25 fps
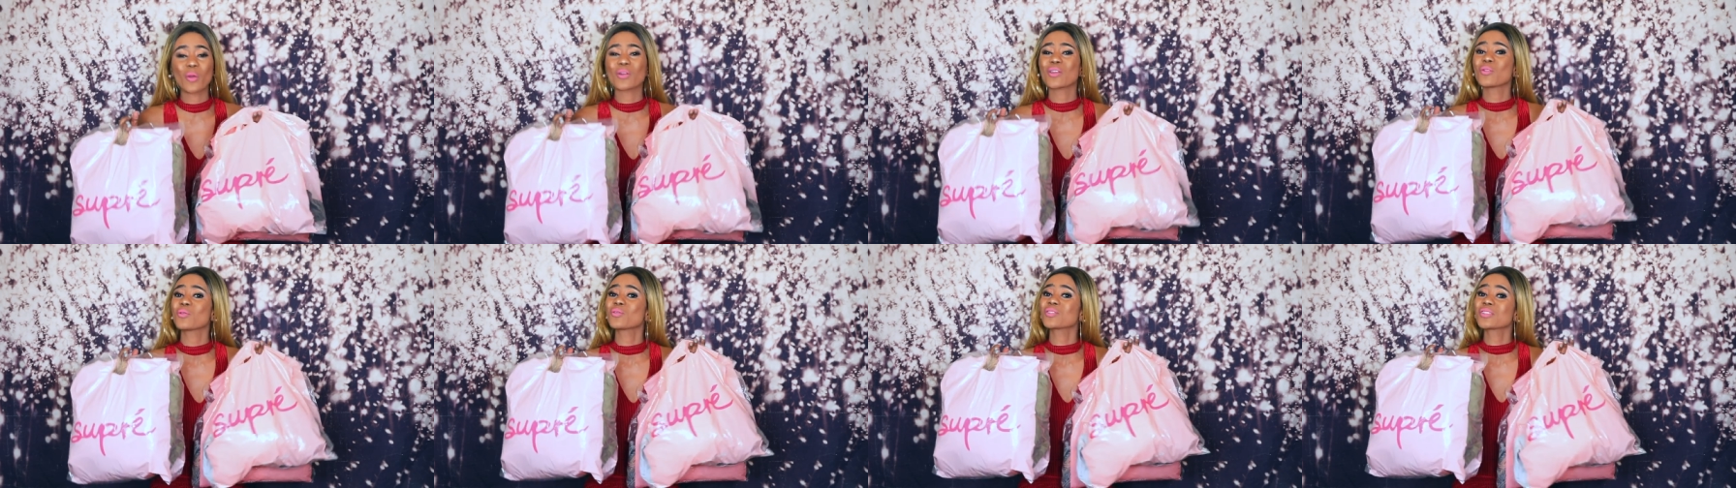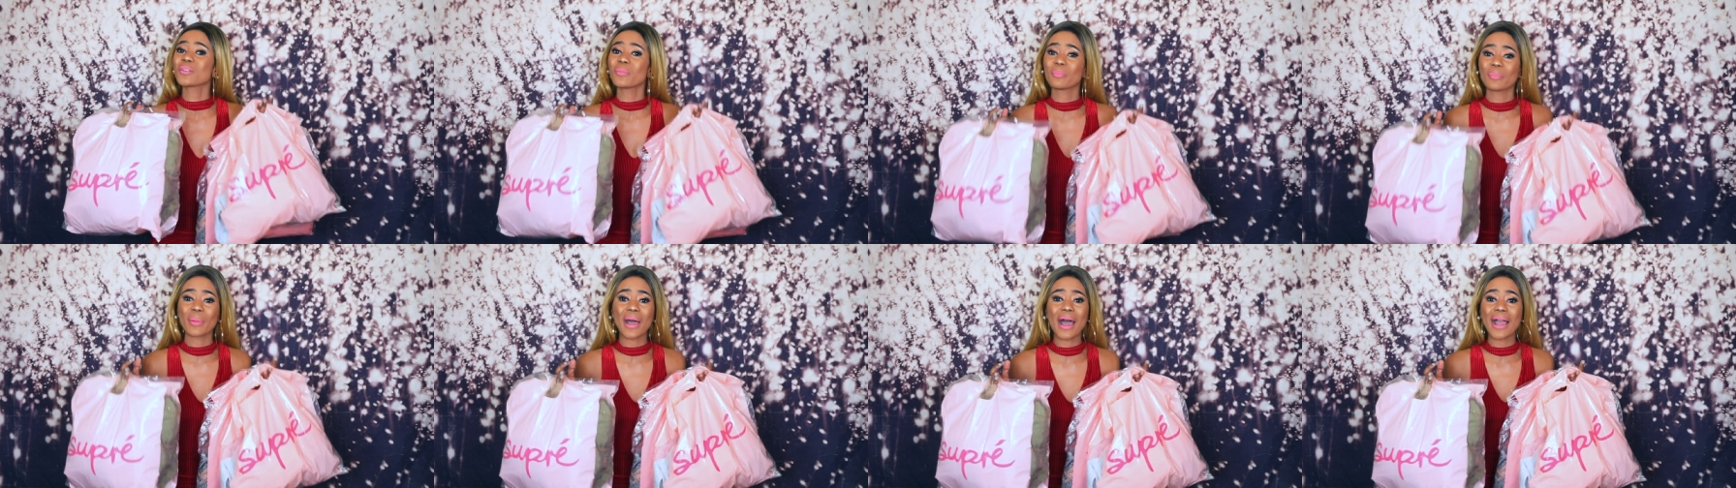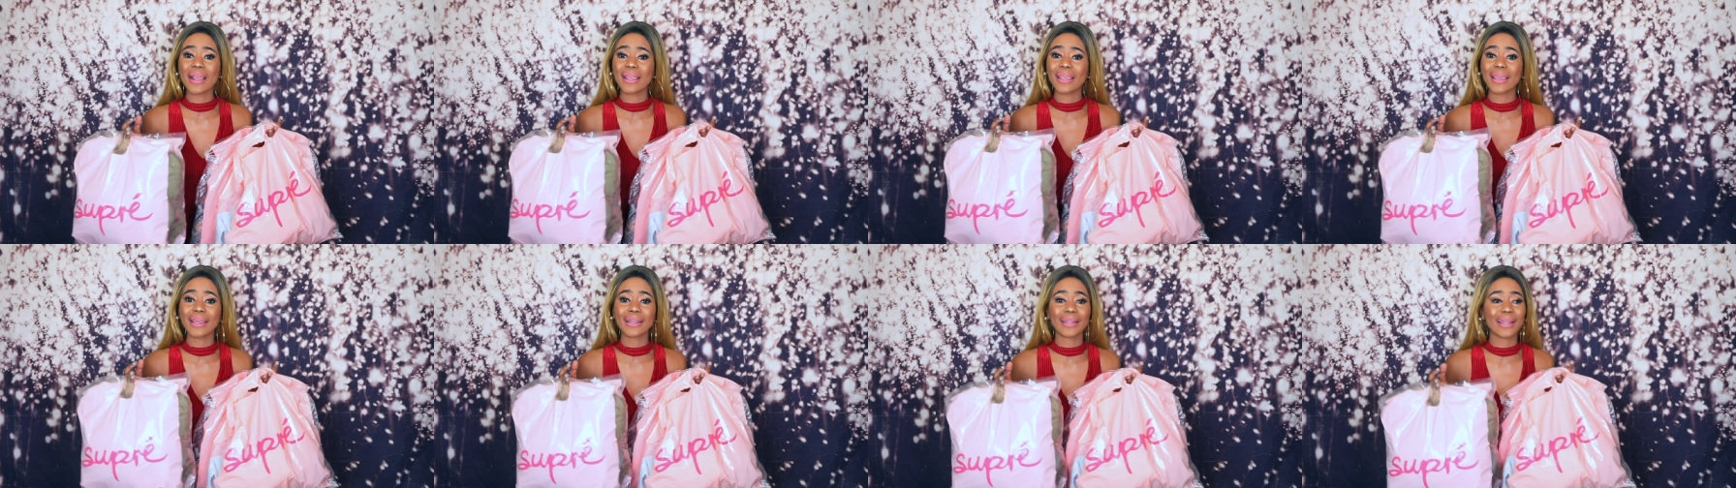It was a
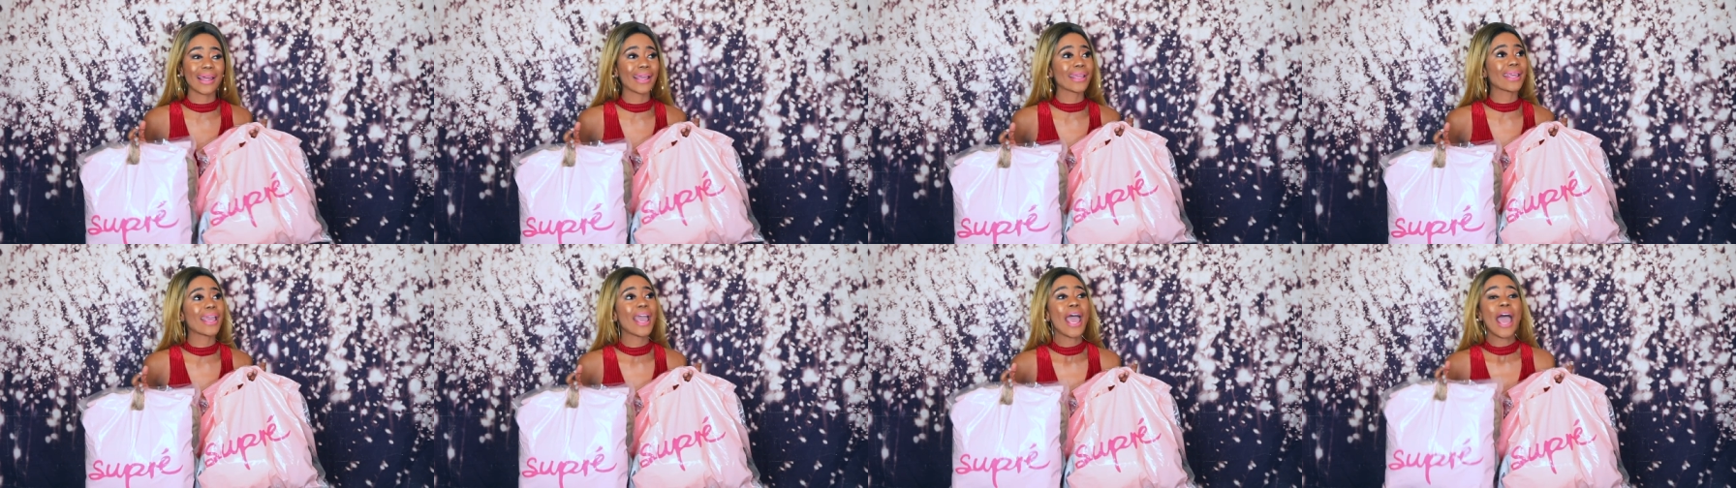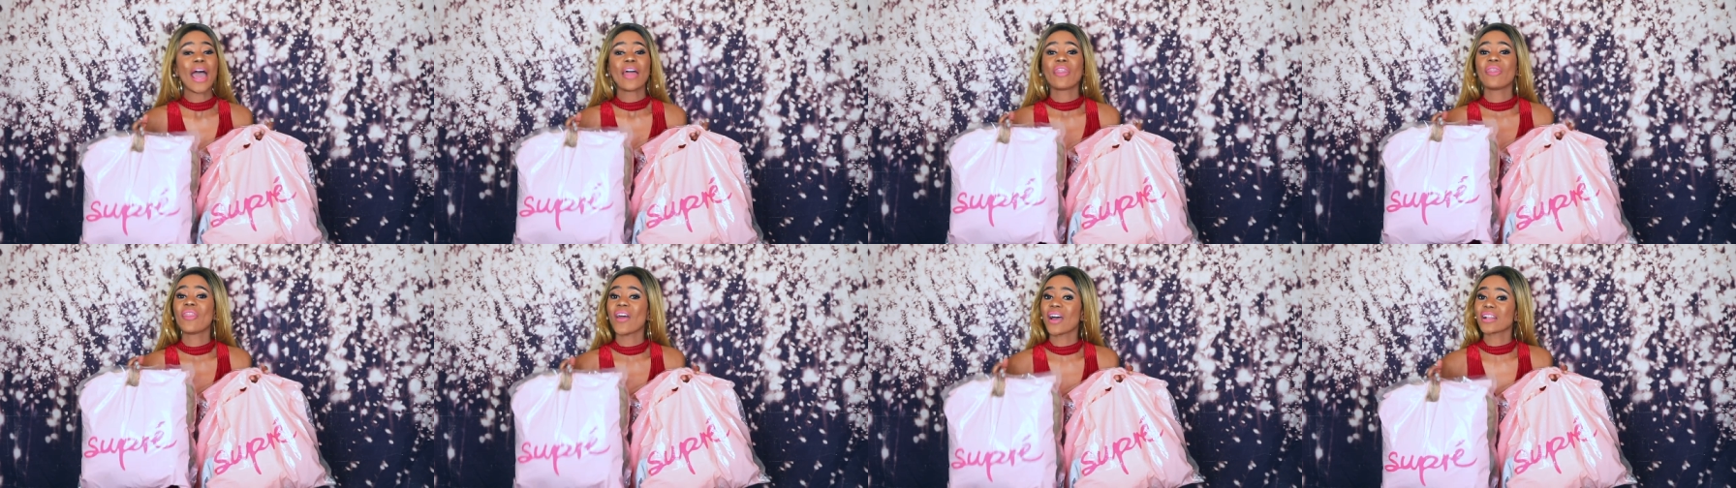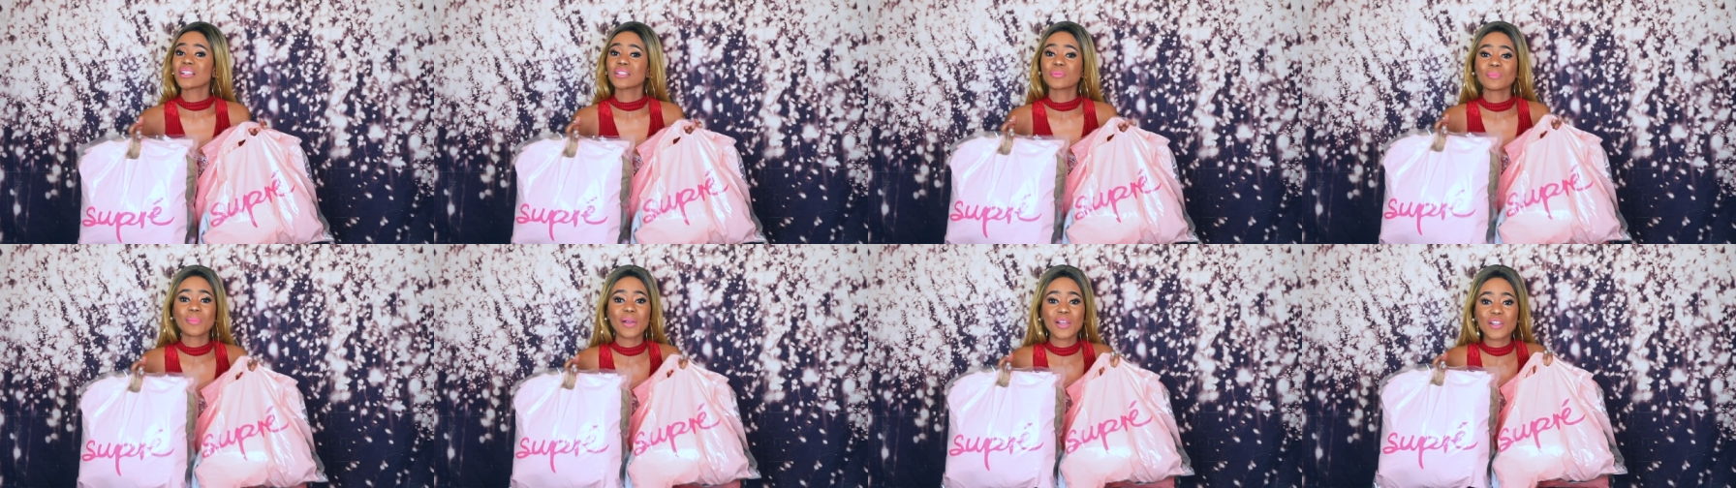bargain. Like
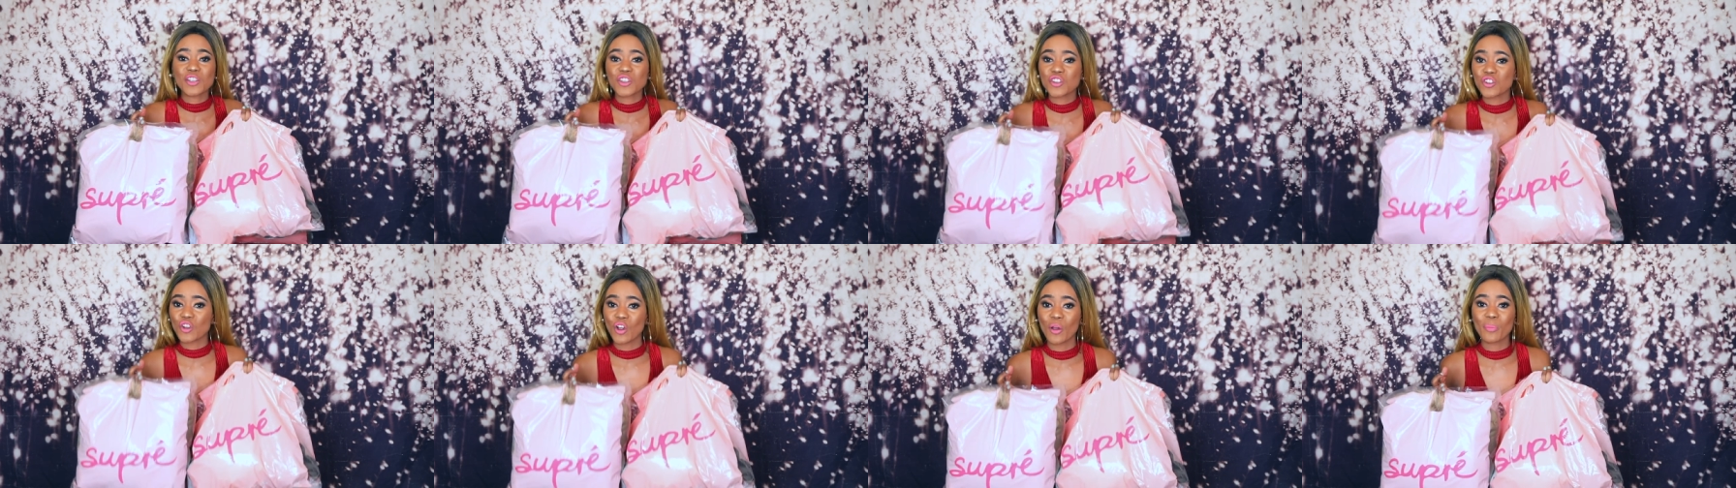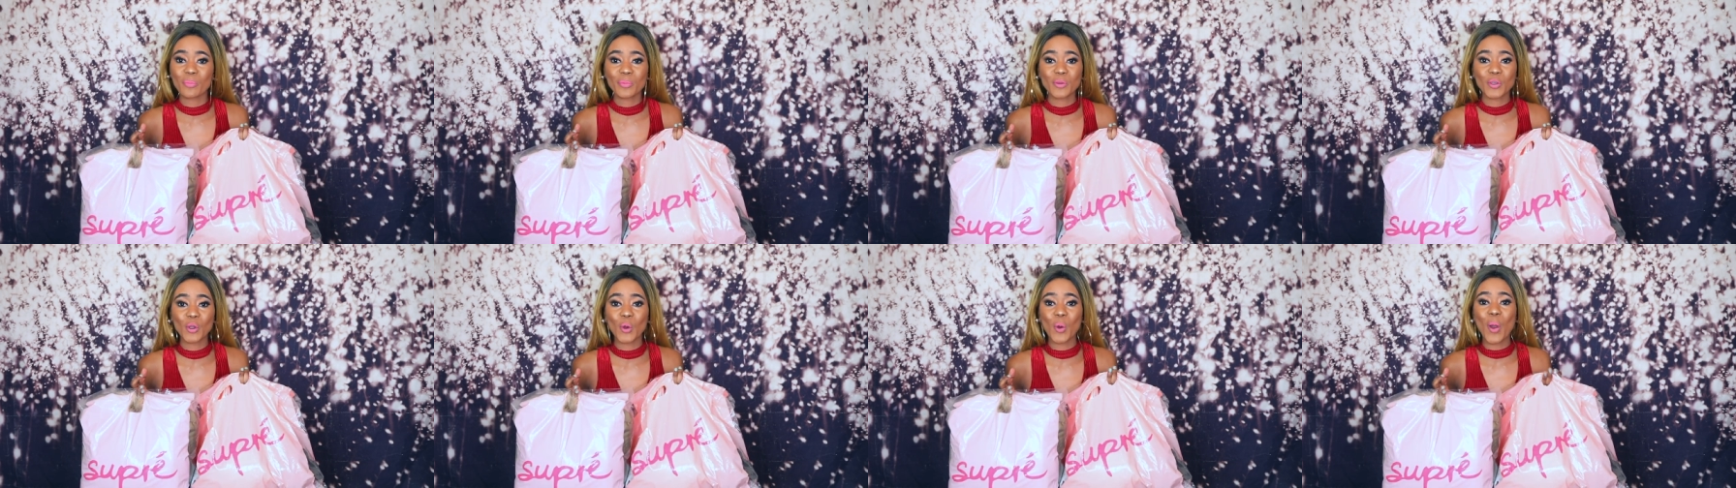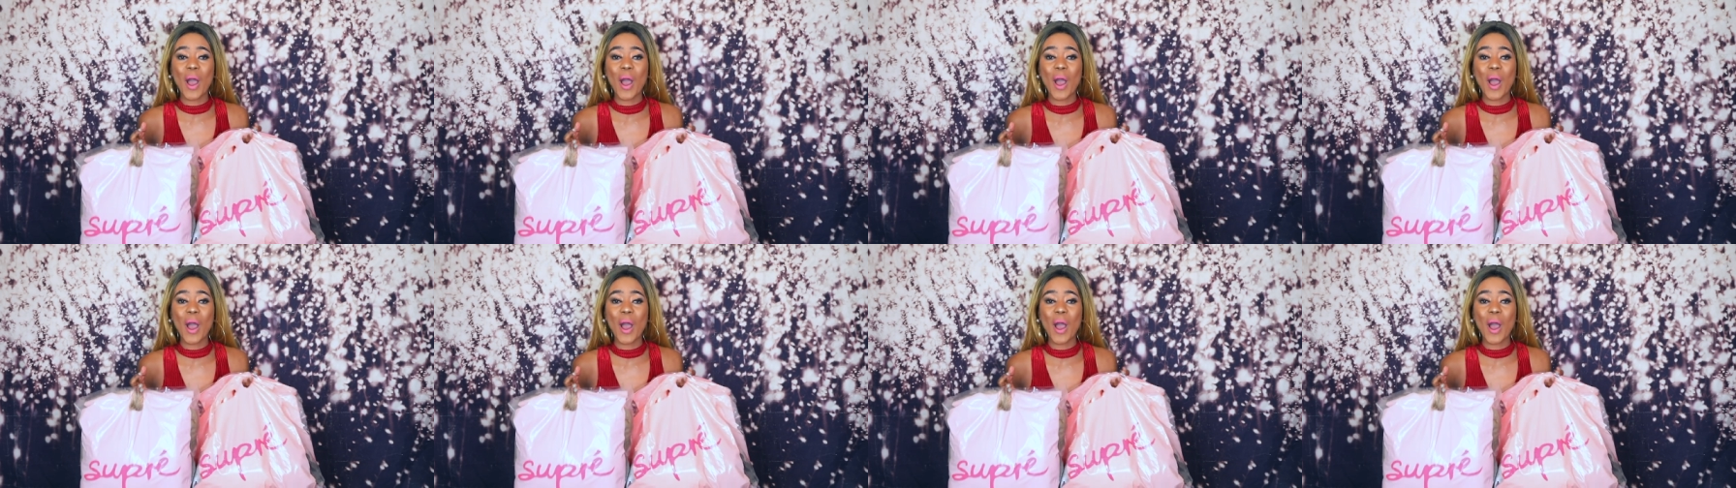that's my shop, yo.